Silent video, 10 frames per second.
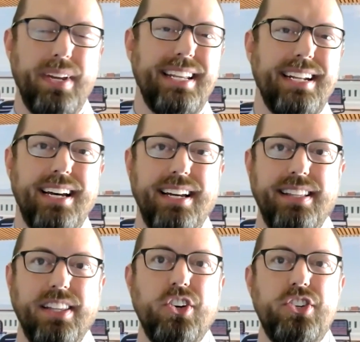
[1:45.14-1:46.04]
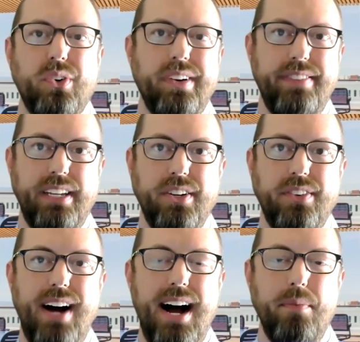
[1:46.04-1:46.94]
did a literature review
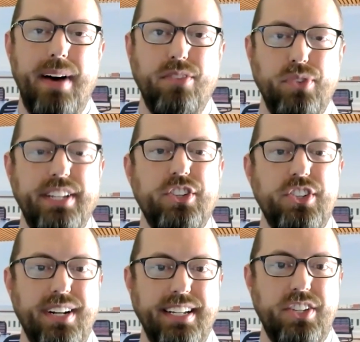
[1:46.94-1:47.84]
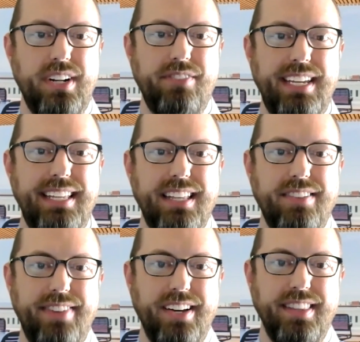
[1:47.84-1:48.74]
um, of research on extreme heat that
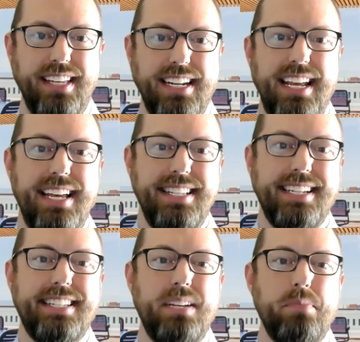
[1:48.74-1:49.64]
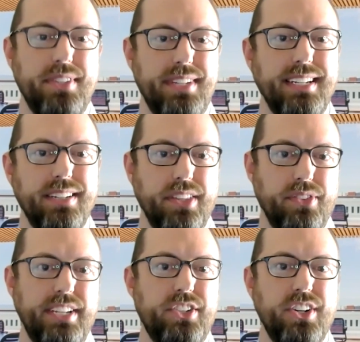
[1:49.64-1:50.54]
found that sixty percent of the
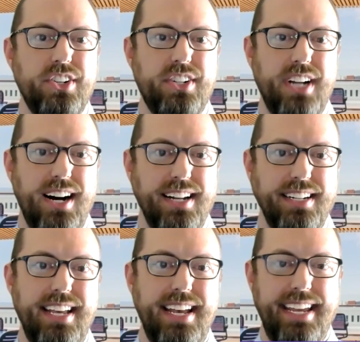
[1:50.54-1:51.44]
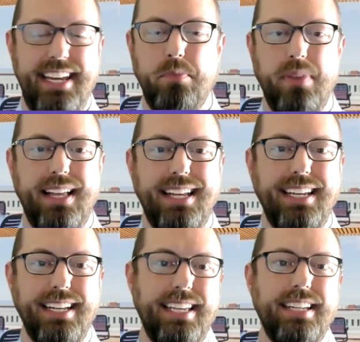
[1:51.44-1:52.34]
research on heat planning
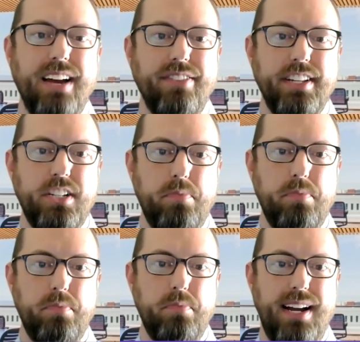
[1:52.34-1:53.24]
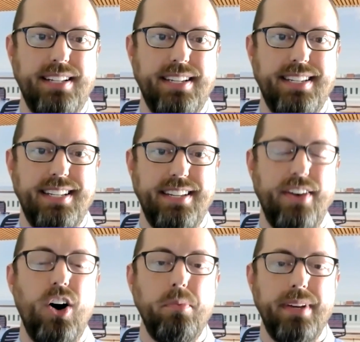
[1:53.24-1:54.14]
and heat governance processes have
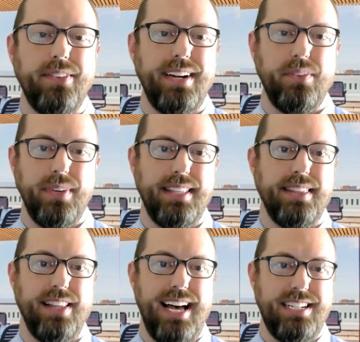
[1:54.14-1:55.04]
all been written within the last